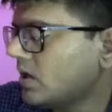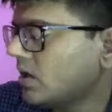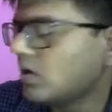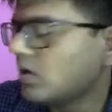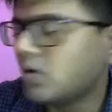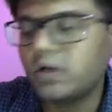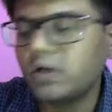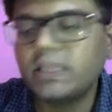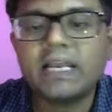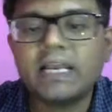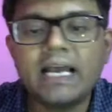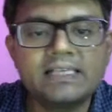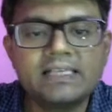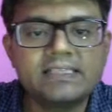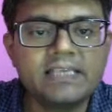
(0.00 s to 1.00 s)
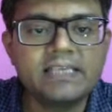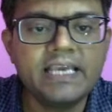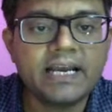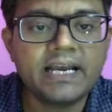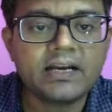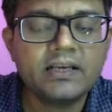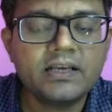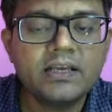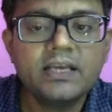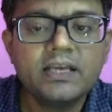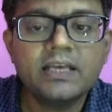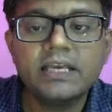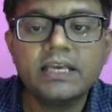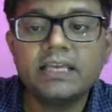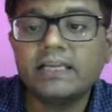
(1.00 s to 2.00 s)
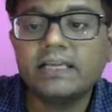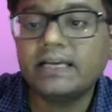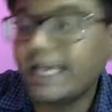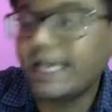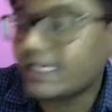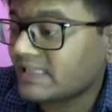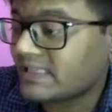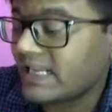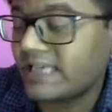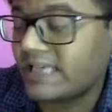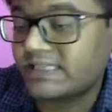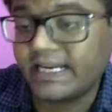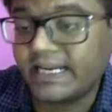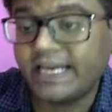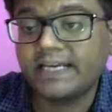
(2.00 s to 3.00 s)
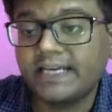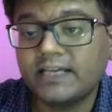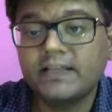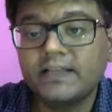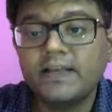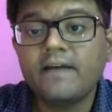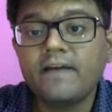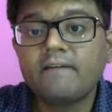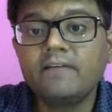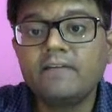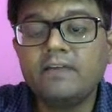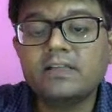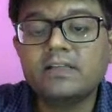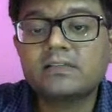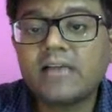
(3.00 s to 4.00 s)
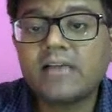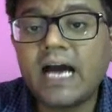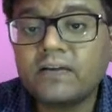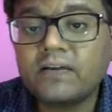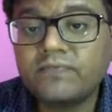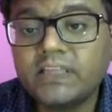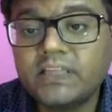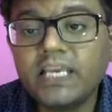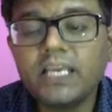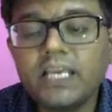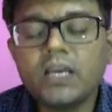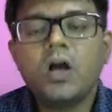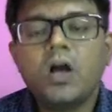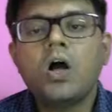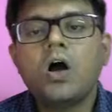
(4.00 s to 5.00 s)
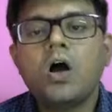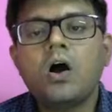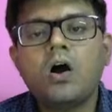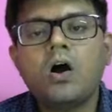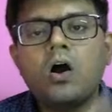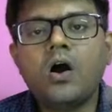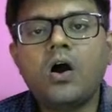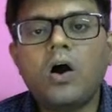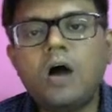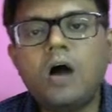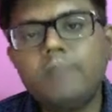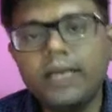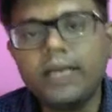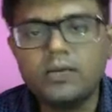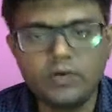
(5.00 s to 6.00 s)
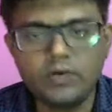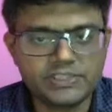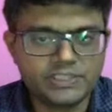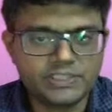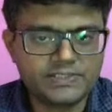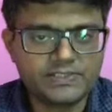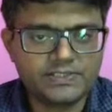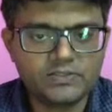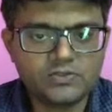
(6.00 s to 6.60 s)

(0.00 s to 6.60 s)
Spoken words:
hold the class here. In the next class, right, we will start with the oblique collisions.